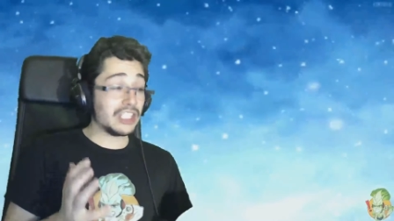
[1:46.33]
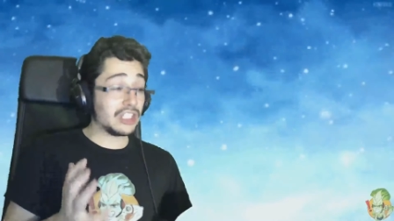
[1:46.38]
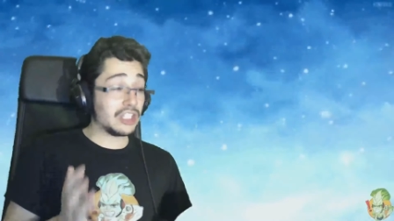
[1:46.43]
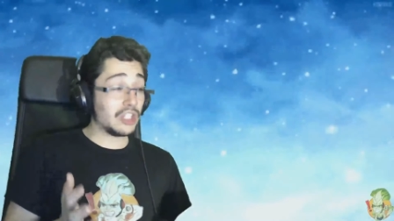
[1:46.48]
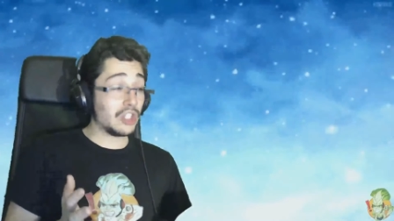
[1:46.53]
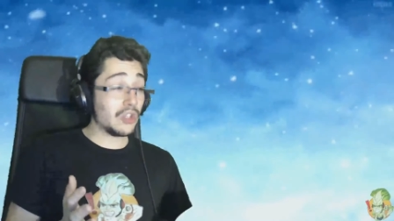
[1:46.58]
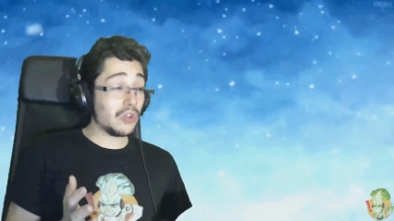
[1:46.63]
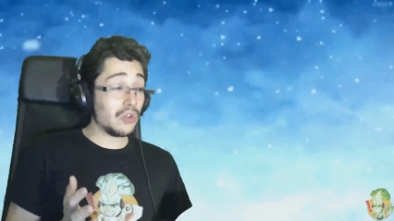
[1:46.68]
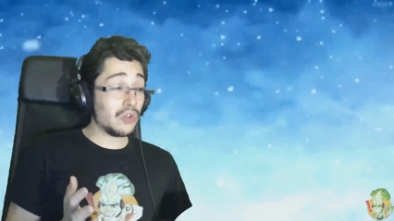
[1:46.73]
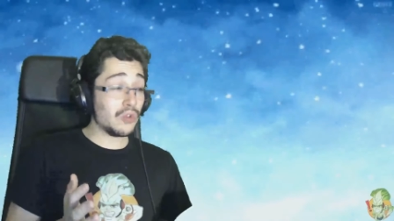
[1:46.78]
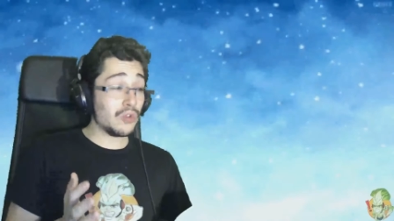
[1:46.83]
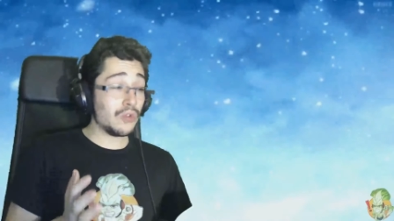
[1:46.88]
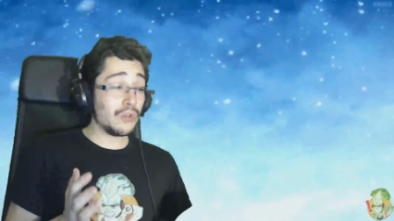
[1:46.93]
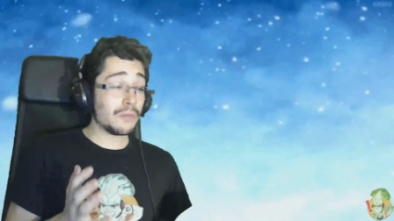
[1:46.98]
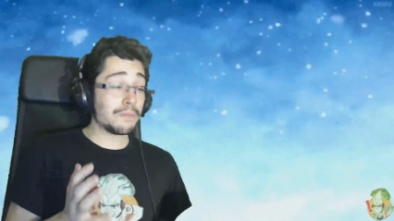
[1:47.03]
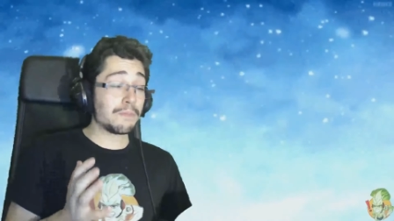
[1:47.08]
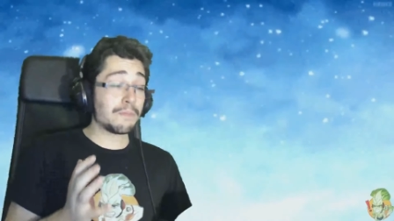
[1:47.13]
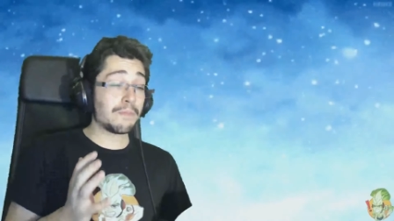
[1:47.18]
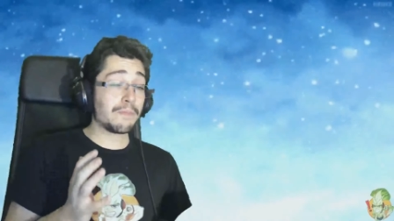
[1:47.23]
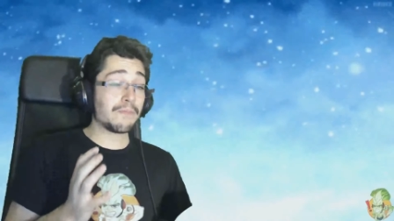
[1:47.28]

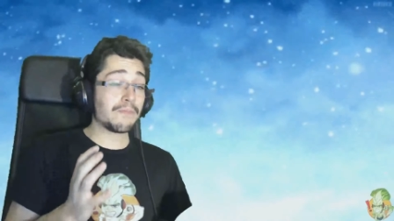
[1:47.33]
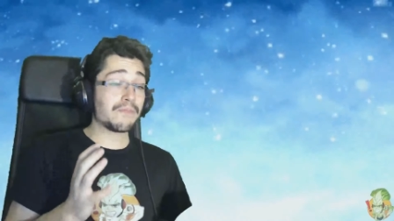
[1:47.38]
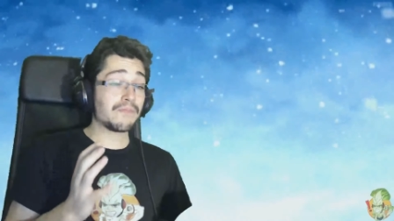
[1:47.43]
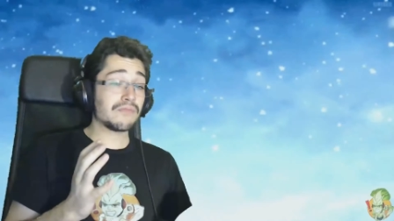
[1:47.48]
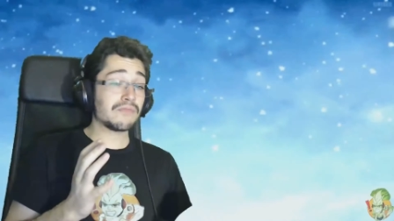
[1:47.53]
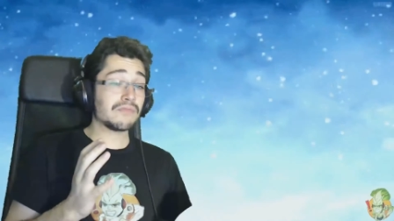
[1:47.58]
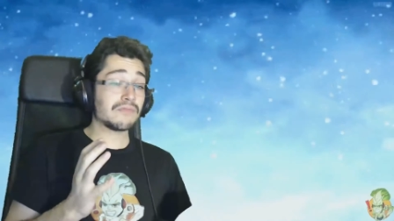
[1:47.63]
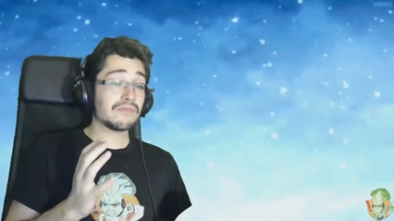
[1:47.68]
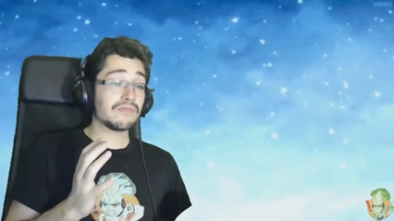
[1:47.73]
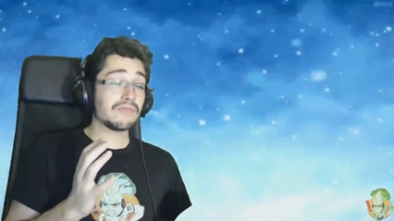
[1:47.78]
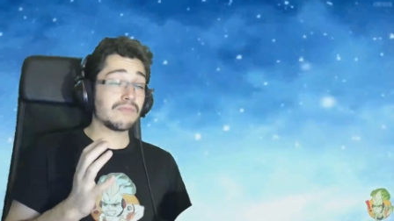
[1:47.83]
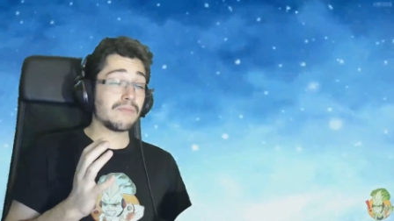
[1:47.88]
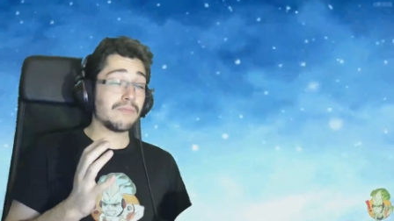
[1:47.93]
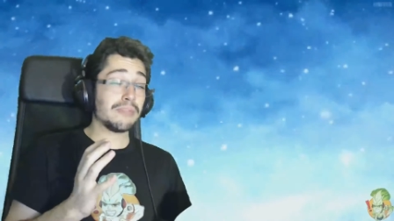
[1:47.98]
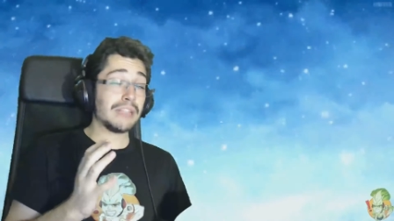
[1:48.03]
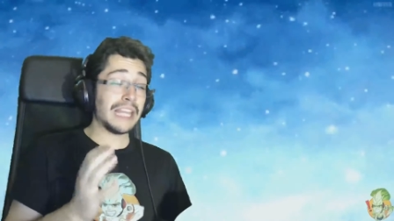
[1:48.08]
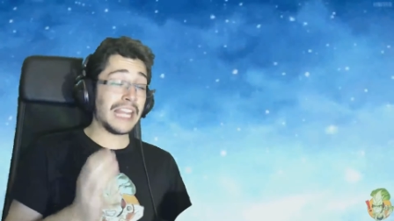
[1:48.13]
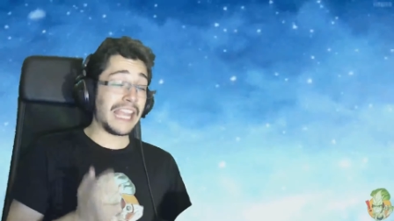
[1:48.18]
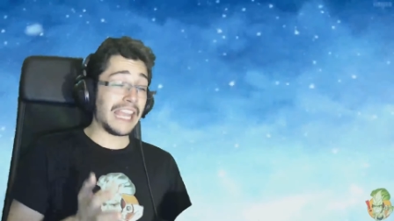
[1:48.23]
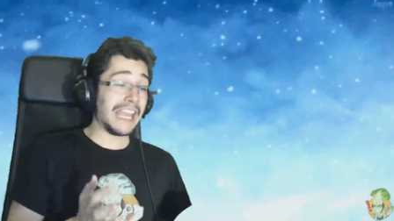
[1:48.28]
do
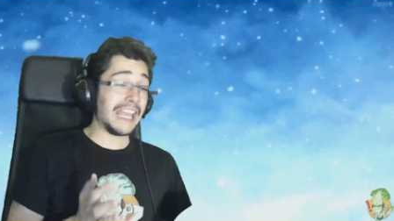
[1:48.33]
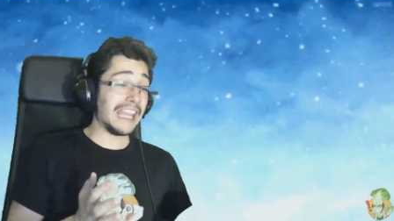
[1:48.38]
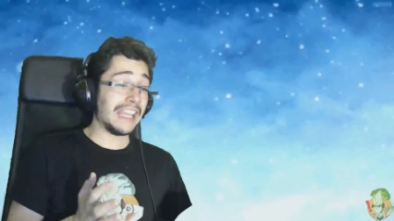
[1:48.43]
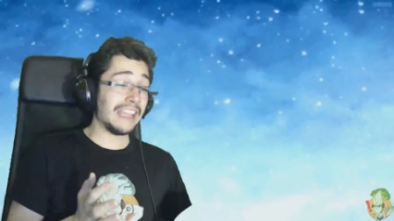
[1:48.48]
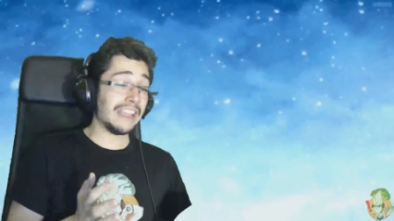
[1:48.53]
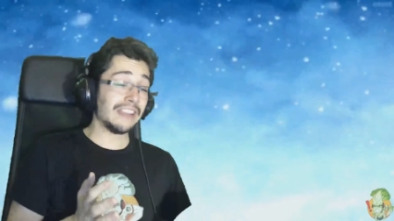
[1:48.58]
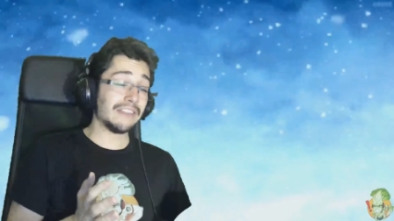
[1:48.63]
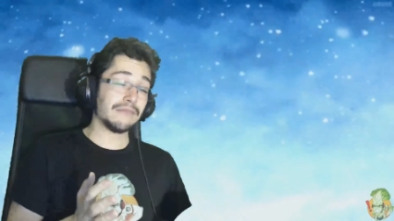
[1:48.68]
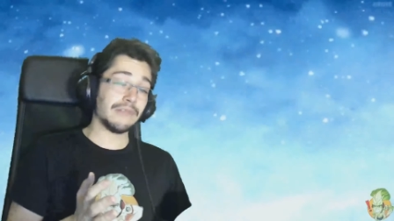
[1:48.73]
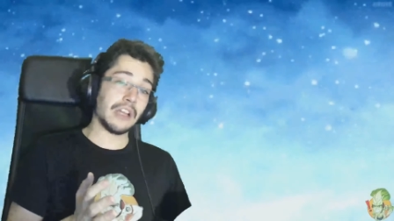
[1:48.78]
play,